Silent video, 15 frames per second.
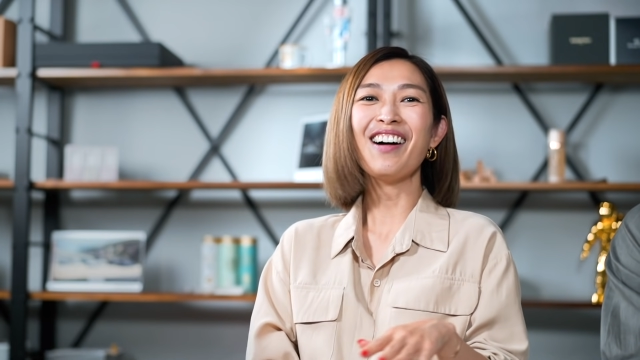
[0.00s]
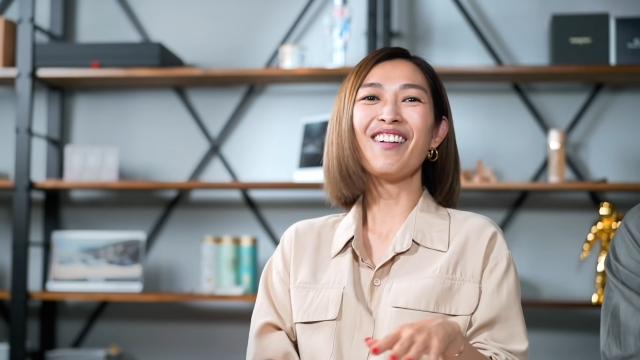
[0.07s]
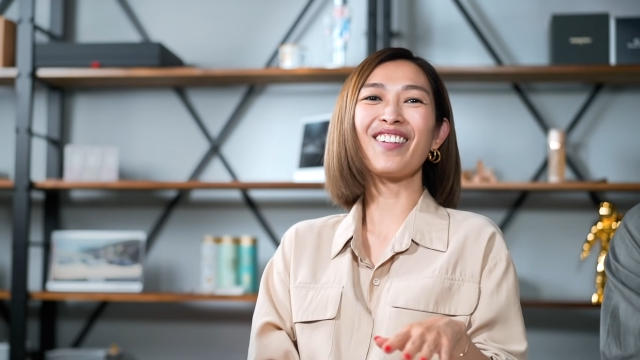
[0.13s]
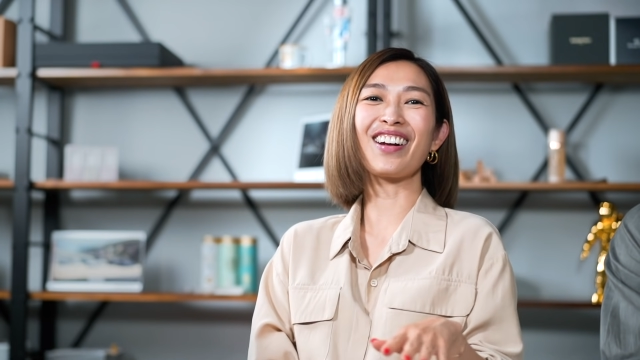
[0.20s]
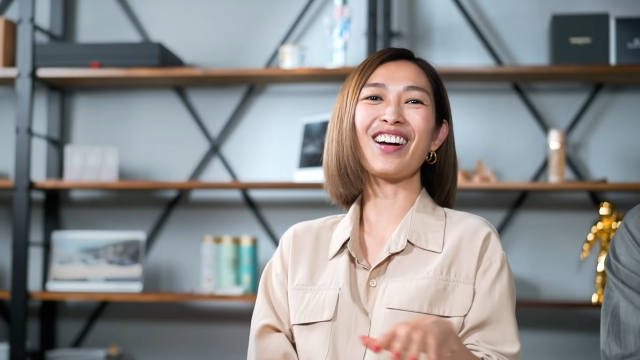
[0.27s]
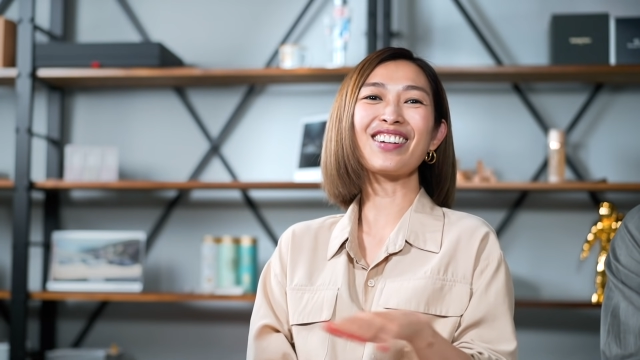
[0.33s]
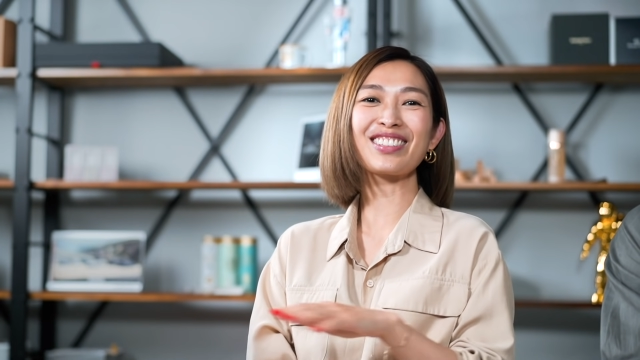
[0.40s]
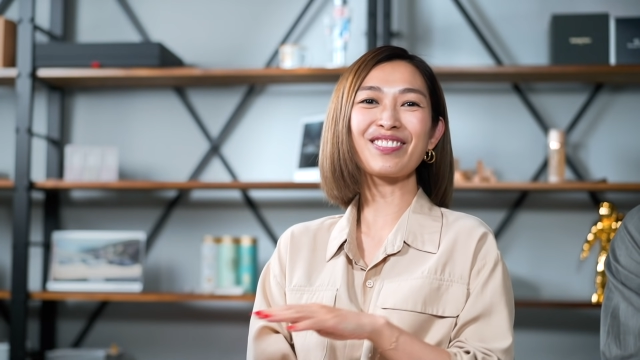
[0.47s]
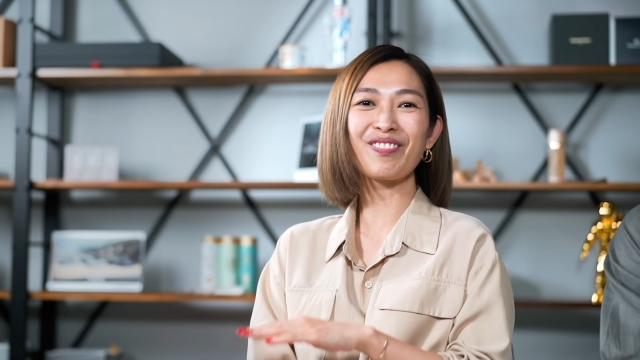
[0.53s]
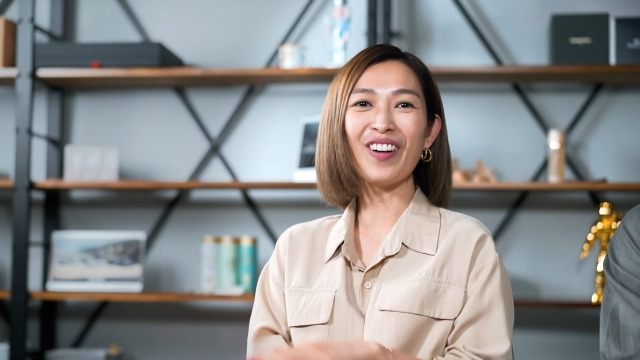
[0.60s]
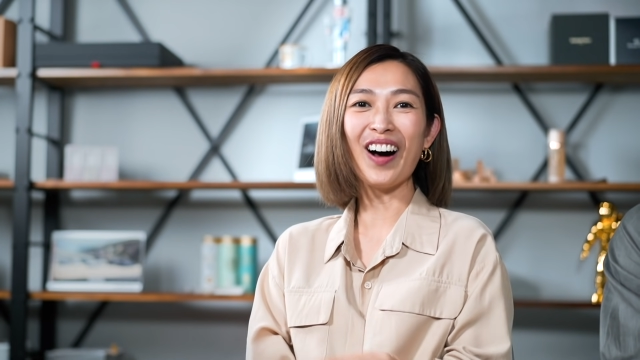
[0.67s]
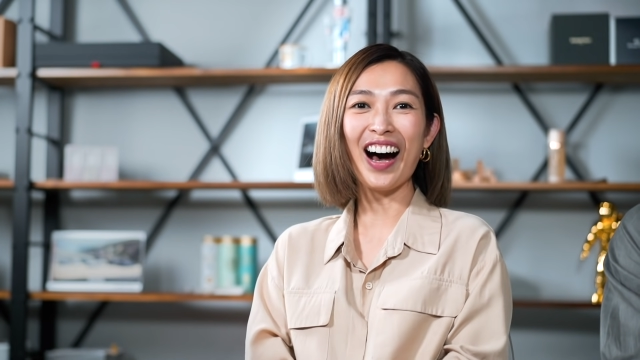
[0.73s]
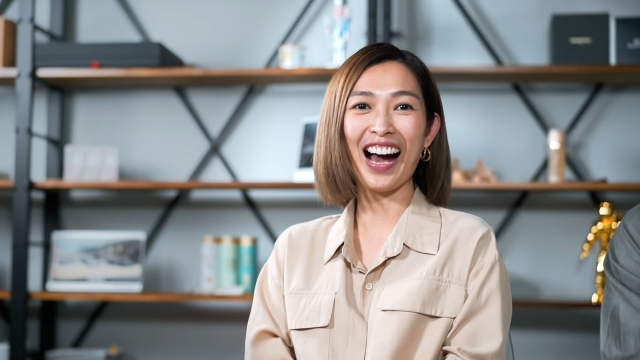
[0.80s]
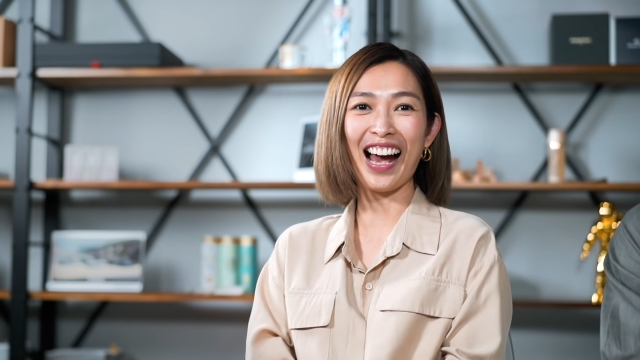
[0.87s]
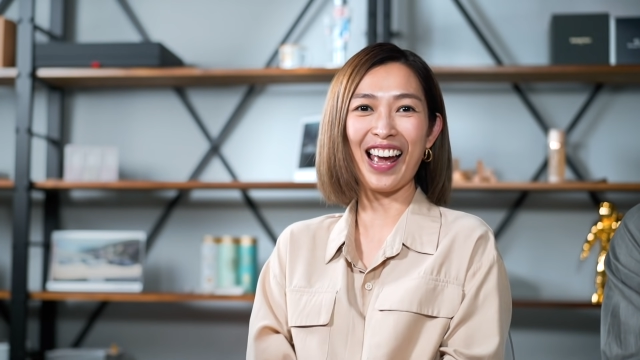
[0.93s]
when I was
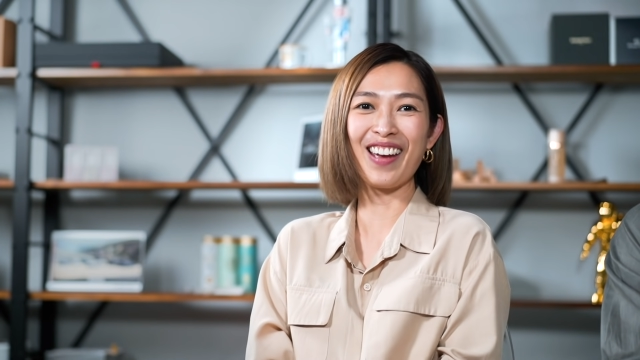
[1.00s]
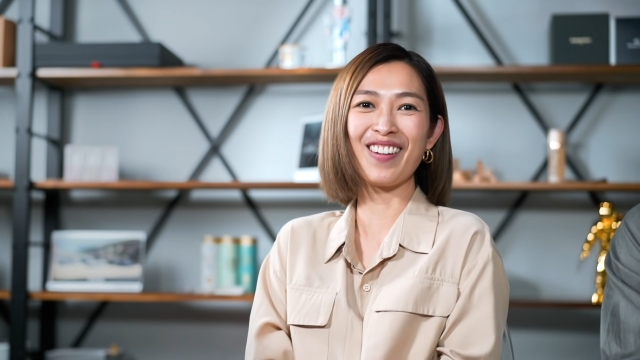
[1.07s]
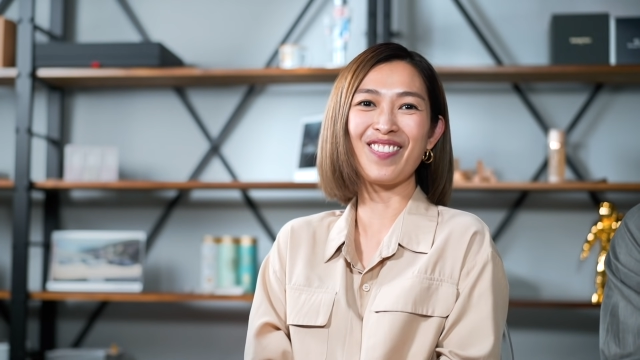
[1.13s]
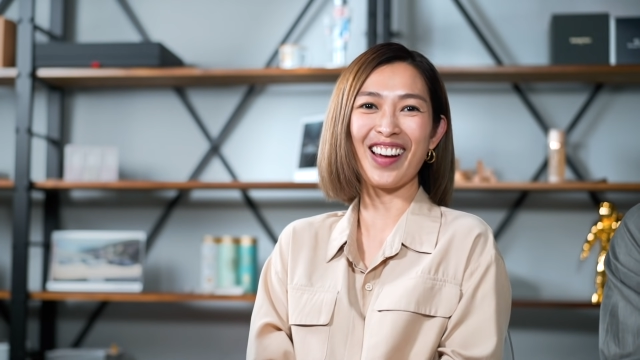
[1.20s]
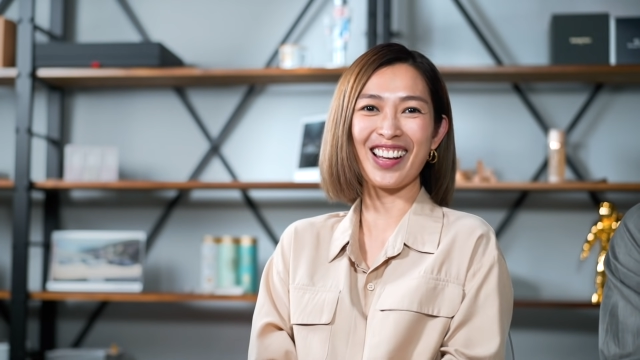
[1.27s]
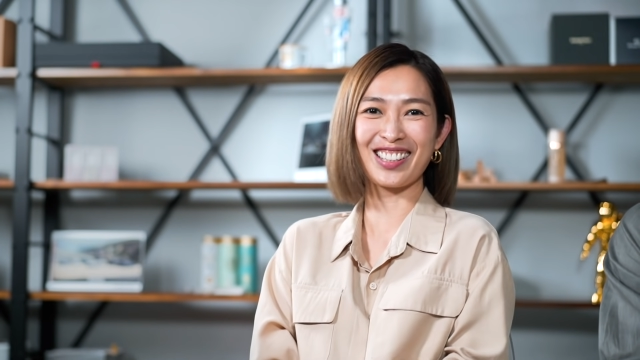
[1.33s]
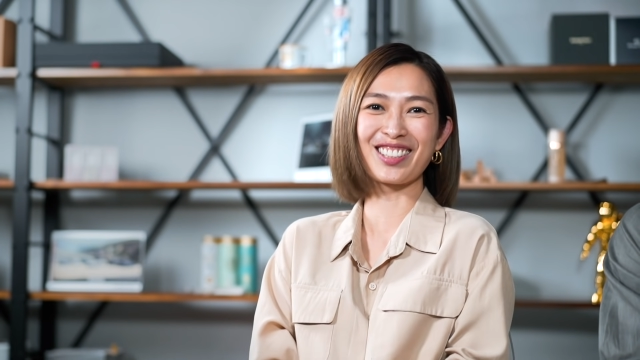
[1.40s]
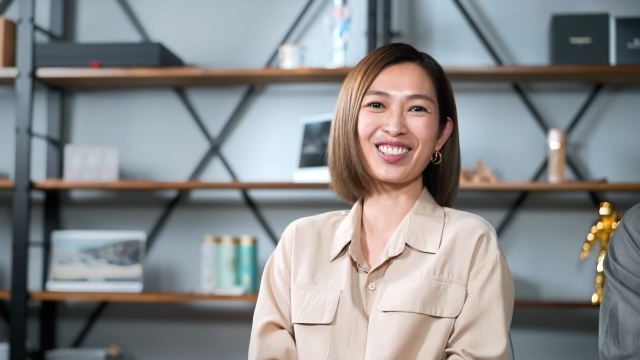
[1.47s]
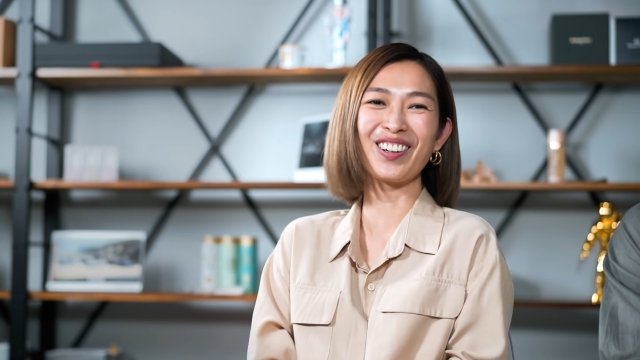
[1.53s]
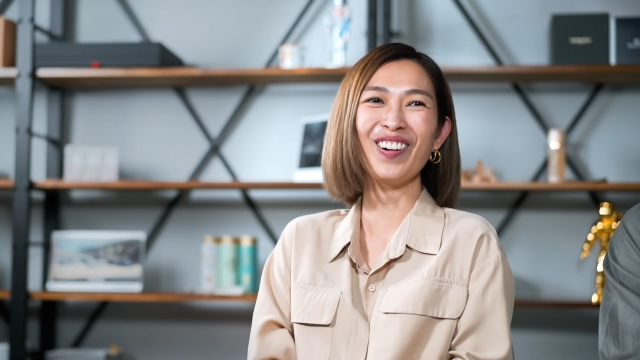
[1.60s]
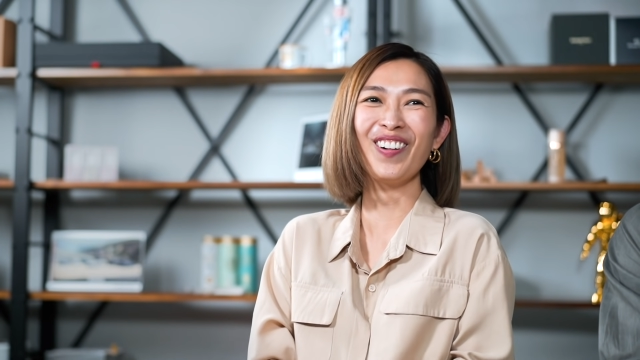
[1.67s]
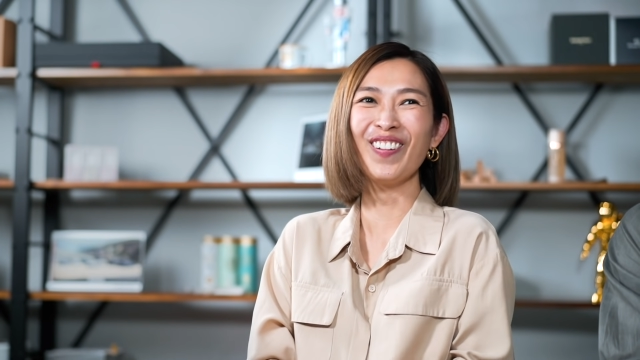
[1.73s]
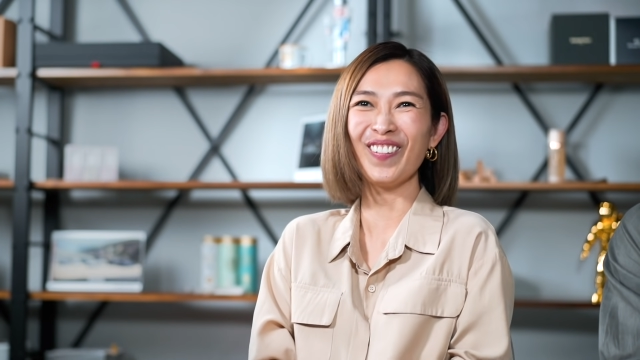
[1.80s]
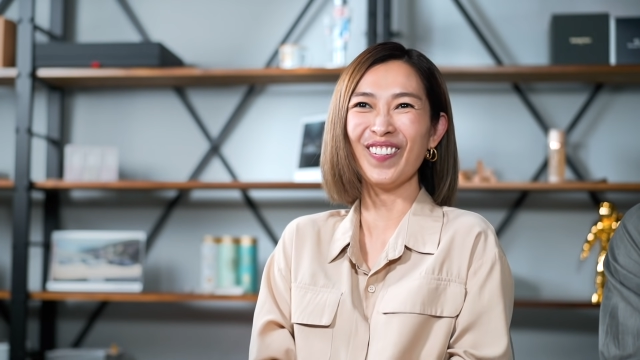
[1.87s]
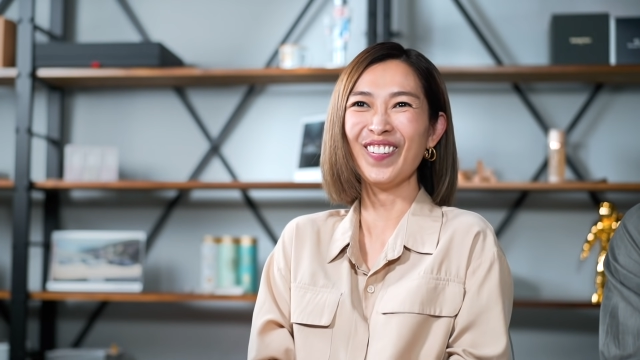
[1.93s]
five at
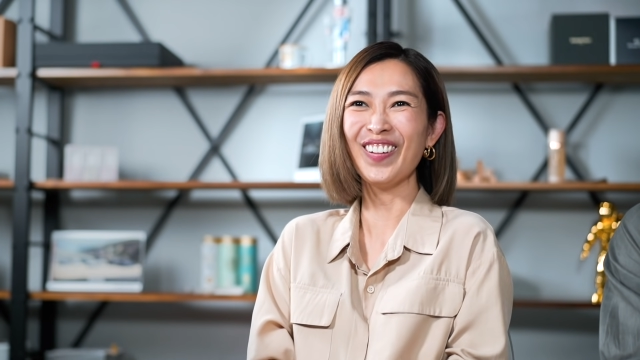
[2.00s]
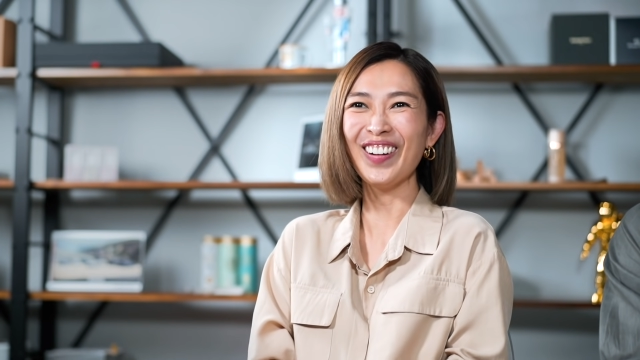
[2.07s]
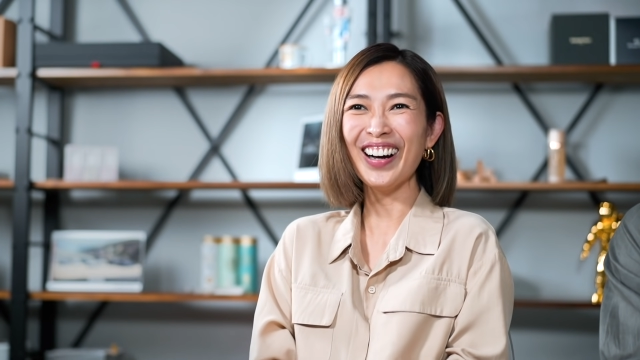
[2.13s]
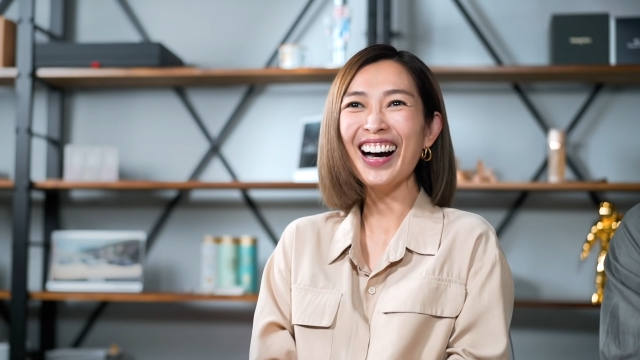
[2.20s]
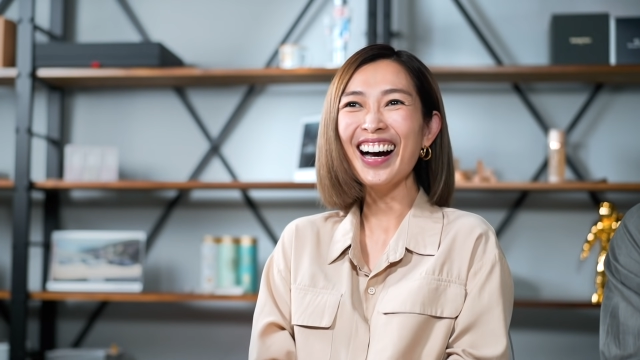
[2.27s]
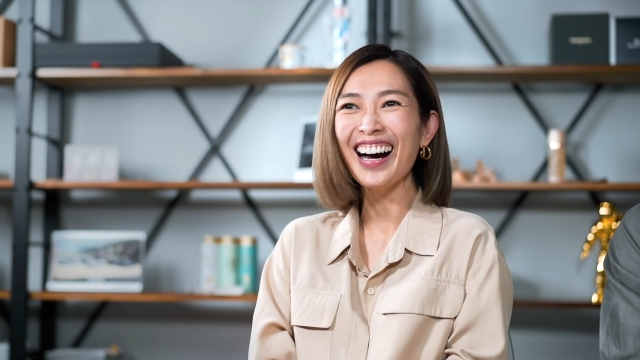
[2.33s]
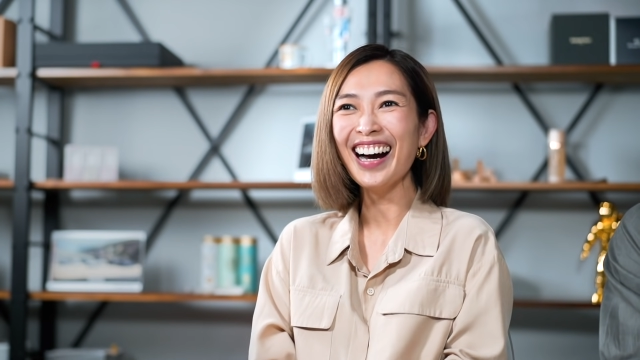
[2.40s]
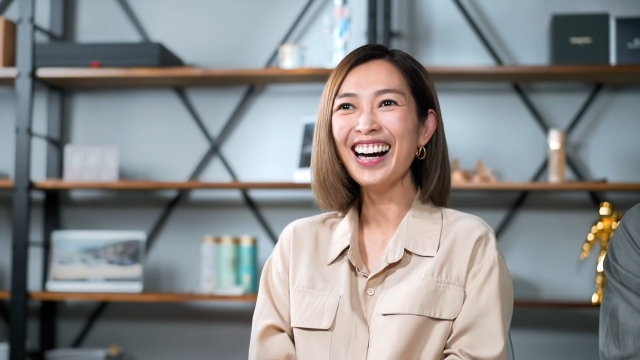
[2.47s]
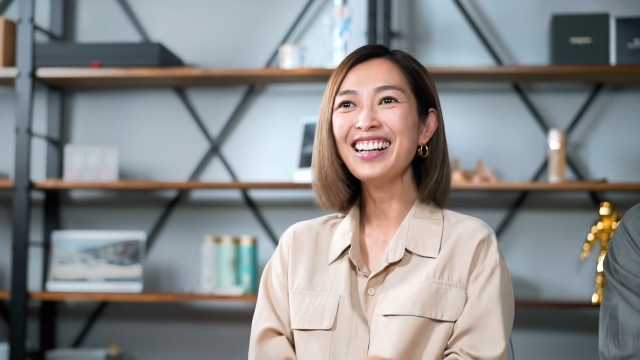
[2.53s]
school